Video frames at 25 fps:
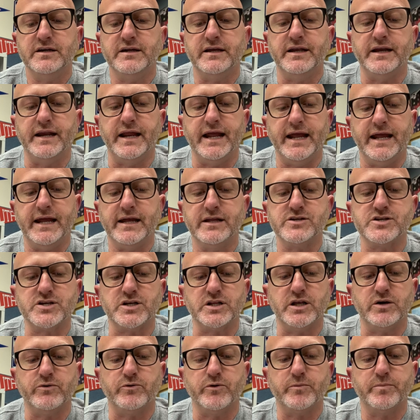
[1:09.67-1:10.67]
and
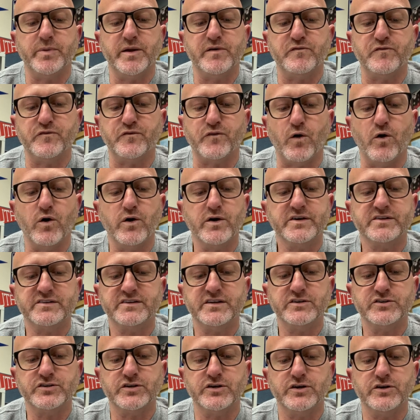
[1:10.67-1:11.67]
Angela would be forced
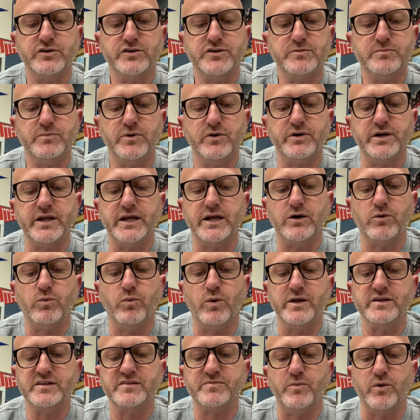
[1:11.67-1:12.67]
to turn to Monique
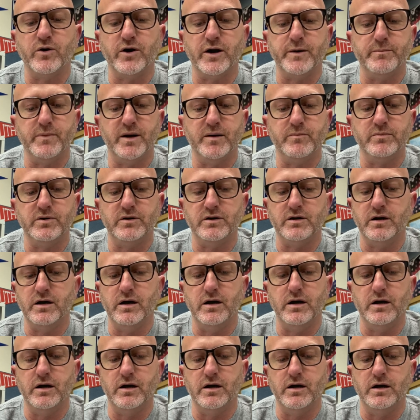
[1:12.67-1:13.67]
once more and mumble,
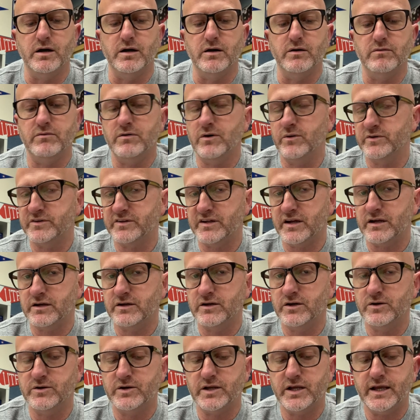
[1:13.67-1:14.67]
what was that
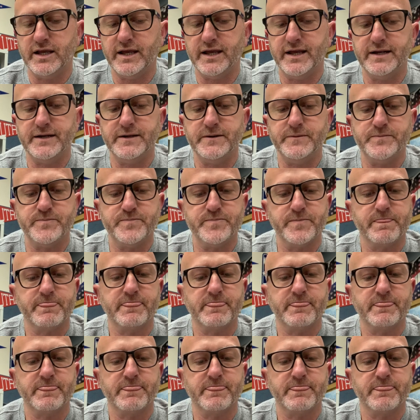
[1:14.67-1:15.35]
code again?